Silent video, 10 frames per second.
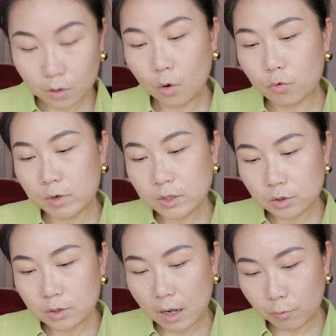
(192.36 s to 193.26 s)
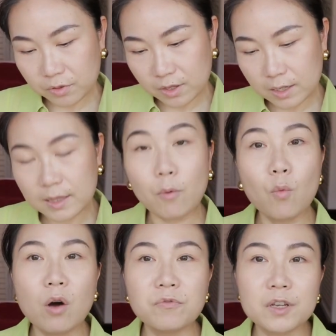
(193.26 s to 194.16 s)
Originally I was thinking that
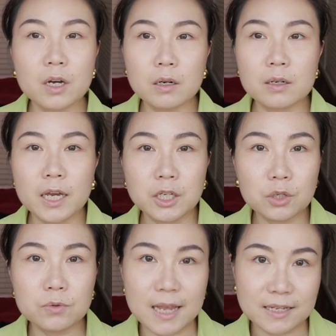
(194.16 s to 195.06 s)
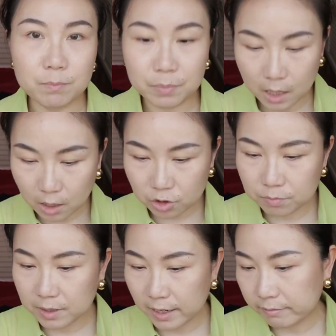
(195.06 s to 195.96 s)
one of the color can use as a blush,
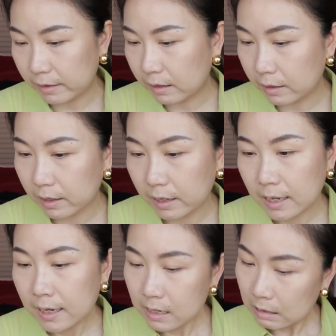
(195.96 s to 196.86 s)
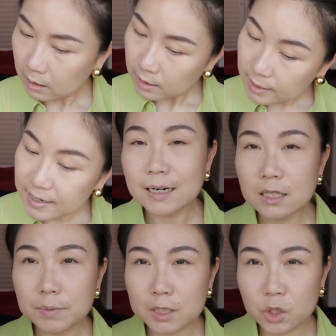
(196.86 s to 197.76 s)
but I think a
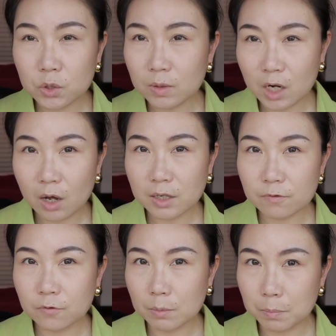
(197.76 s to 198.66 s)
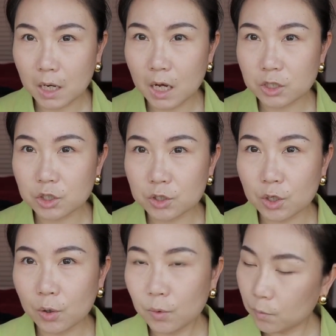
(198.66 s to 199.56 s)
little bit too light for the blush,
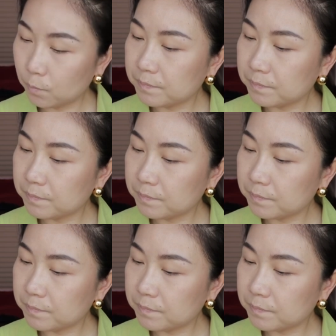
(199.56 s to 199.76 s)
so